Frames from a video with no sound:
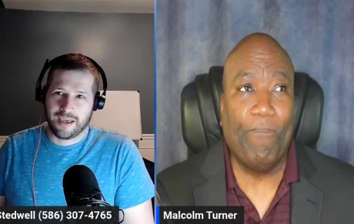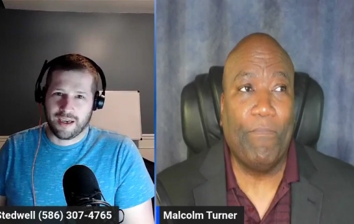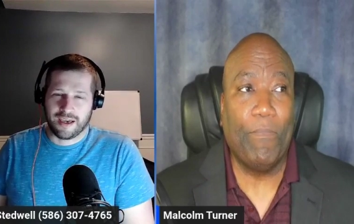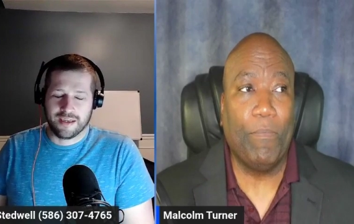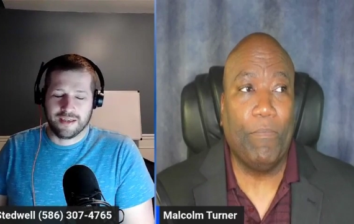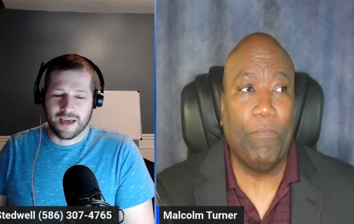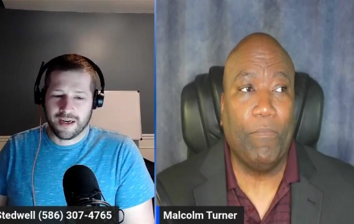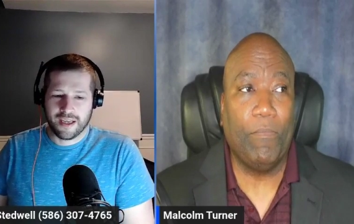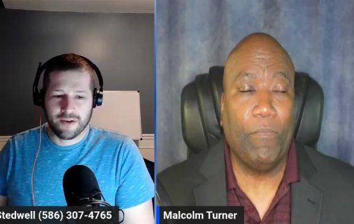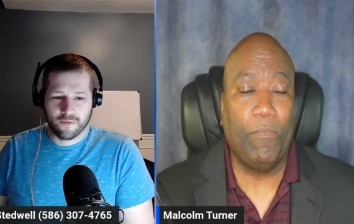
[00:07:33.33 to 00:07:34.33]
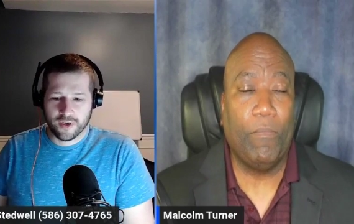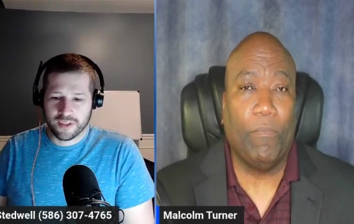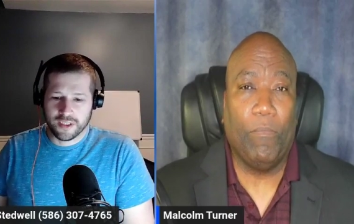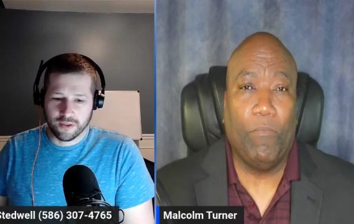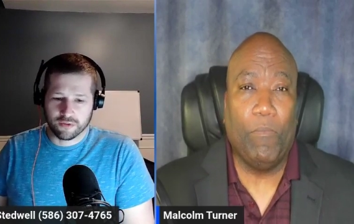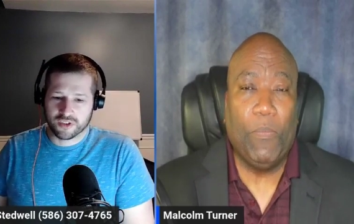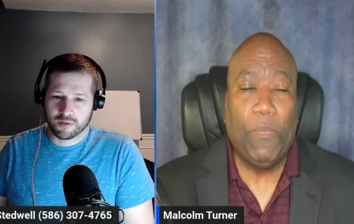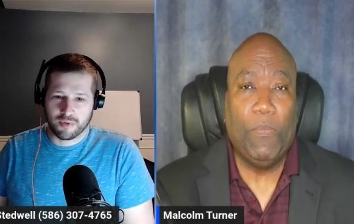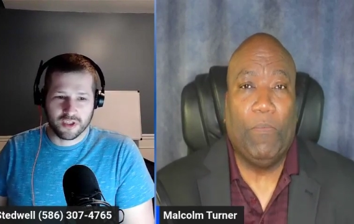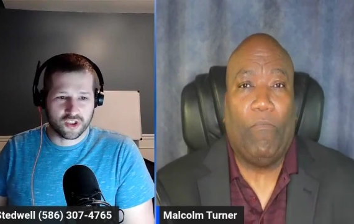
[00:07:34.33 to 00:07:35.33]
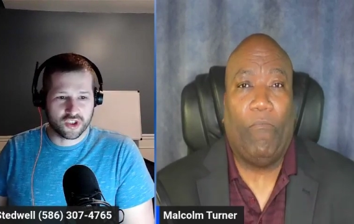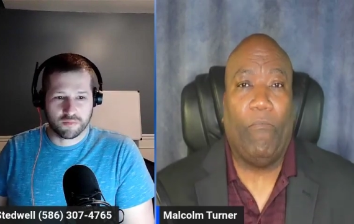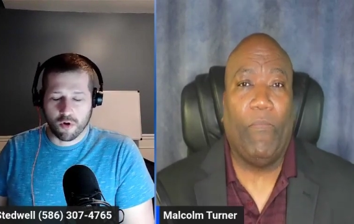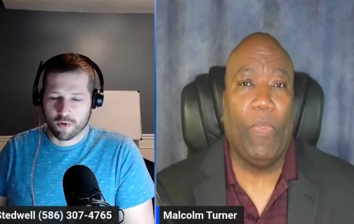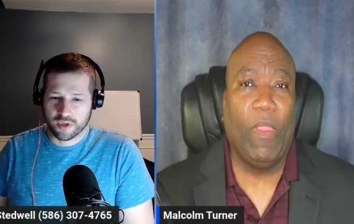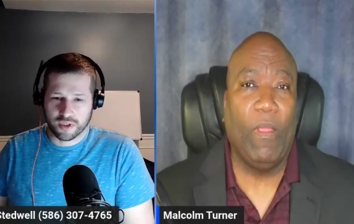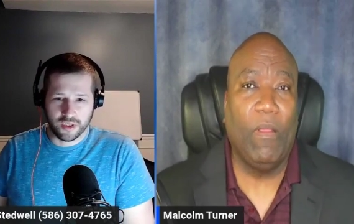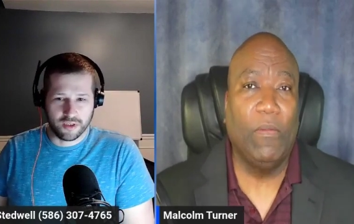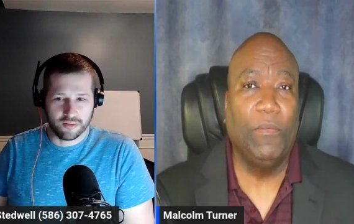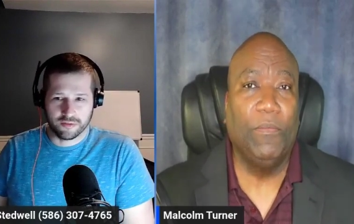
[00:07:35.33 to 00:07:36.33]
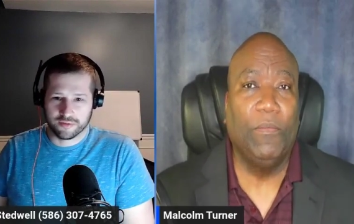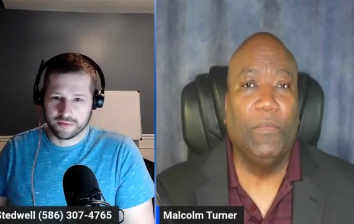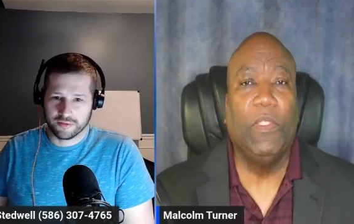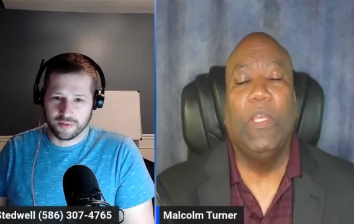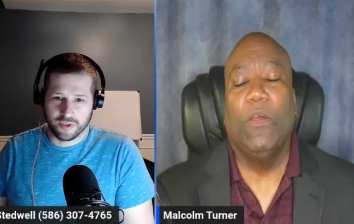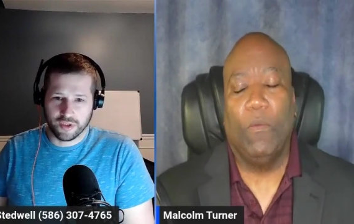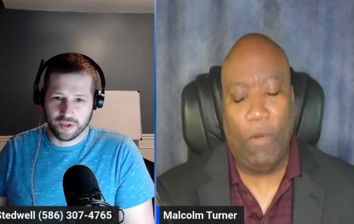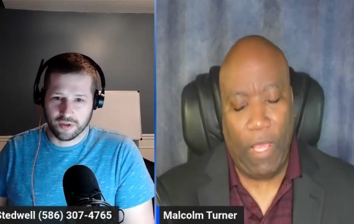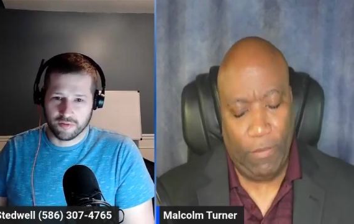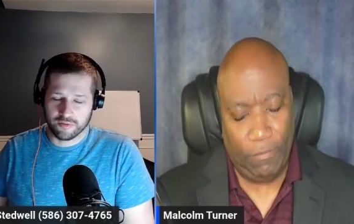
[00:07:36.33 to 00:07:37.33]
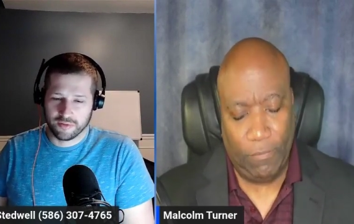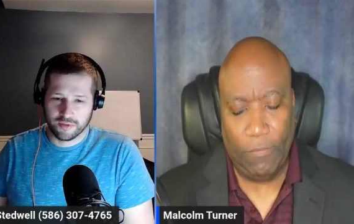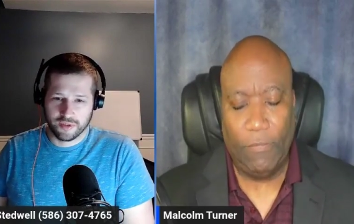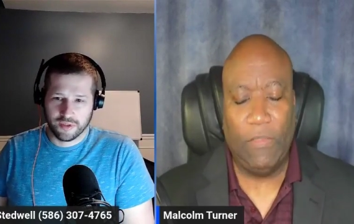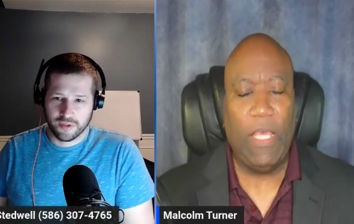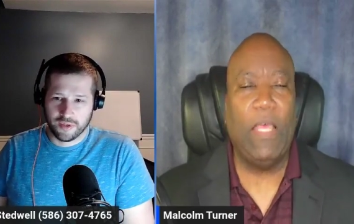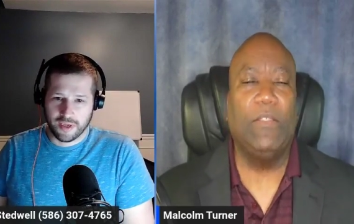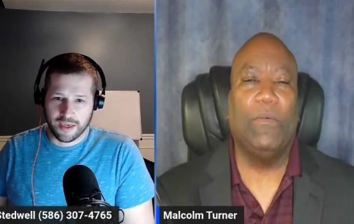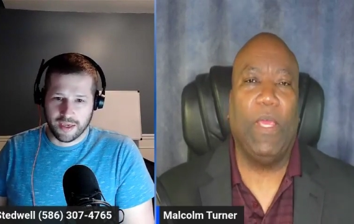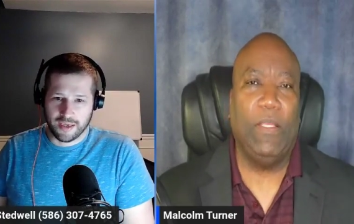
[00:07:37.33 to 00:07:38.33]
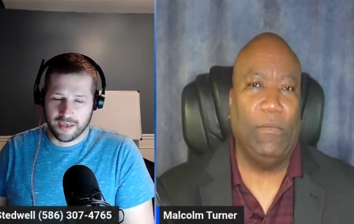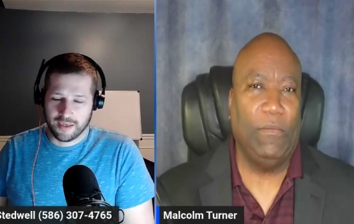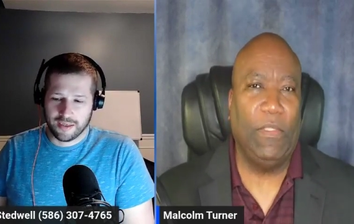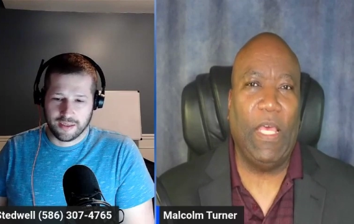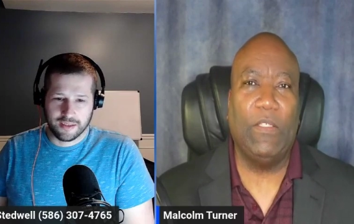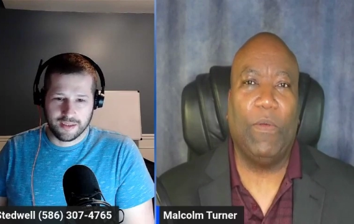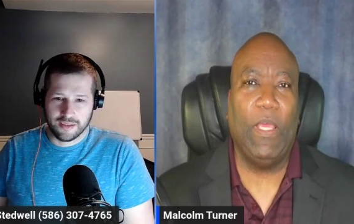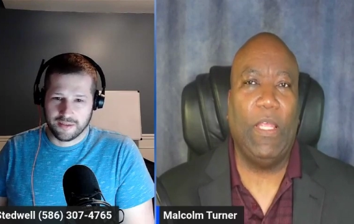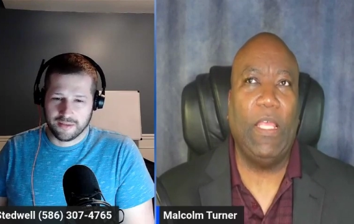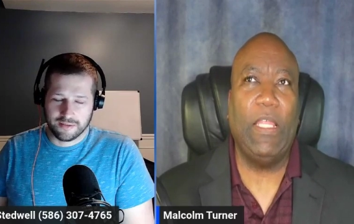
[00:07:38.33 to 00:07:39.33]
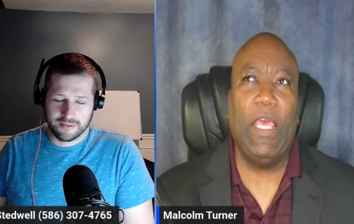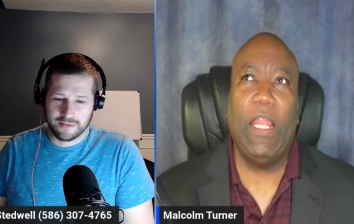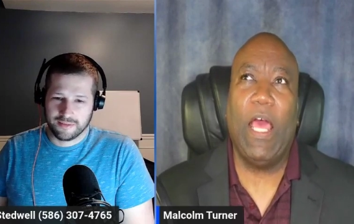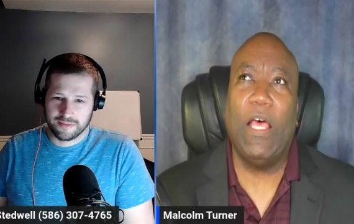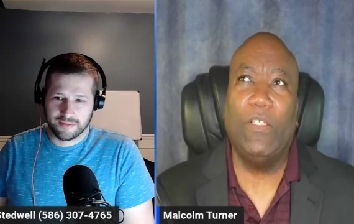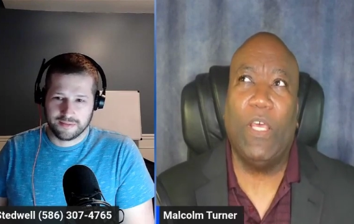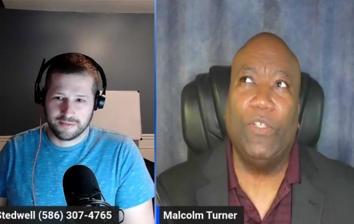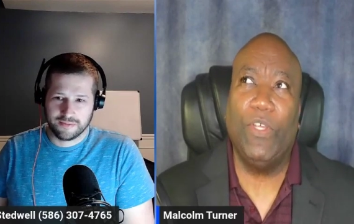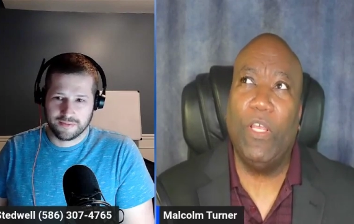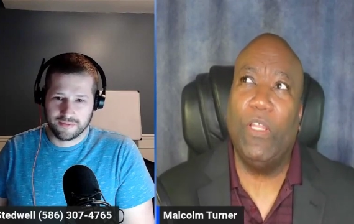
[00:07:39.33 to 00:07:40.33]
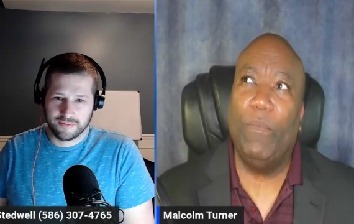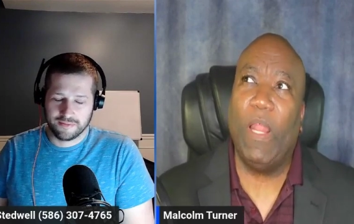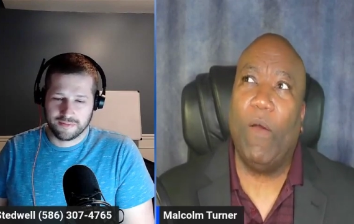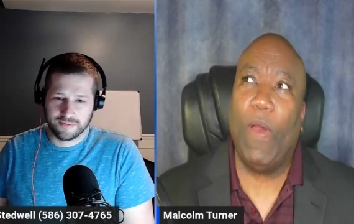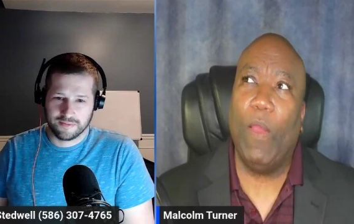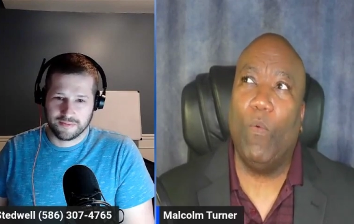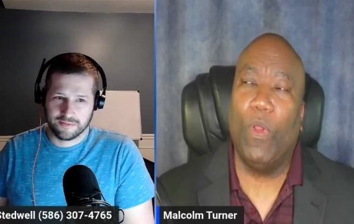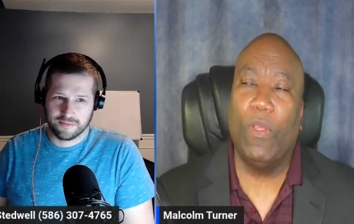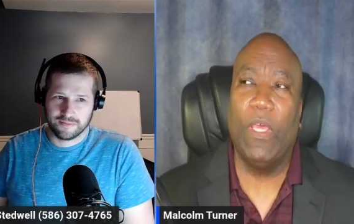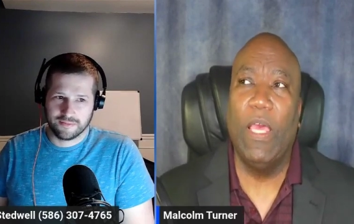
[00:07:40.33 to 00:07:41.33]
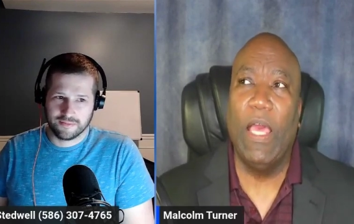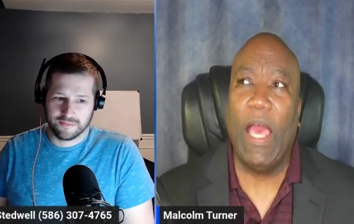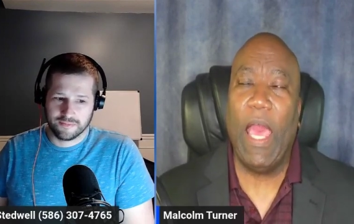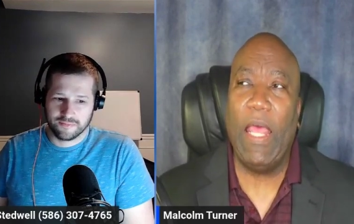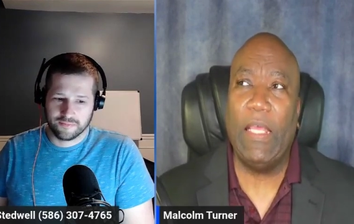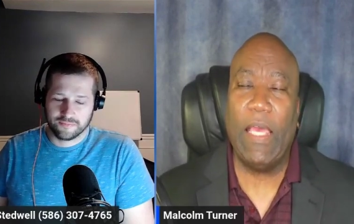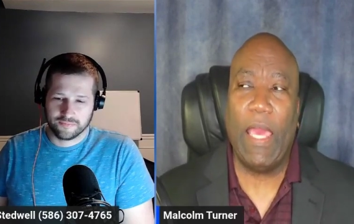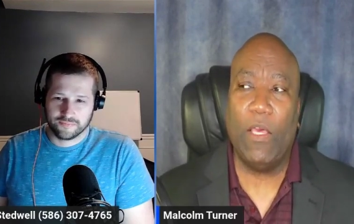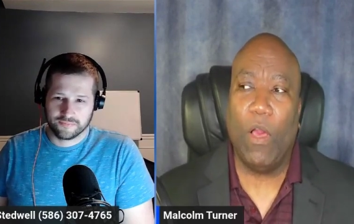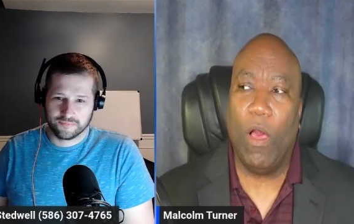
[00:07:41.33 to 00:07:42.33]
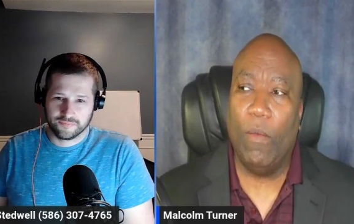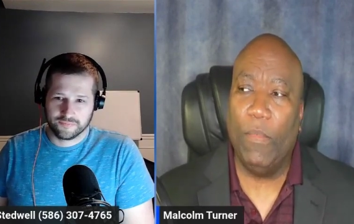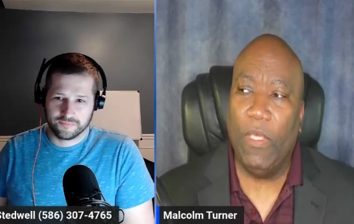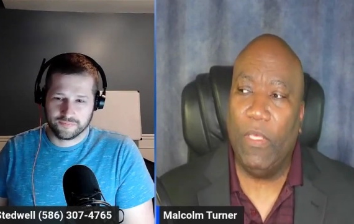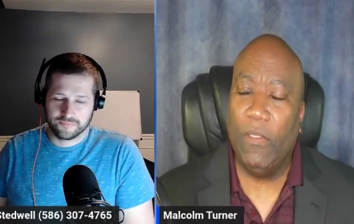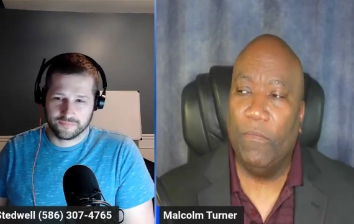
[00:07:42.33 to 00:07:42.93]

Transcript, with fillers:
Speaker 1: eh, not every deal is going to be a smoking deal,
Speaker 2: you right. know? That's right. That's right. And, and I'll, I'll show you a little bit how I work. I had a guy call me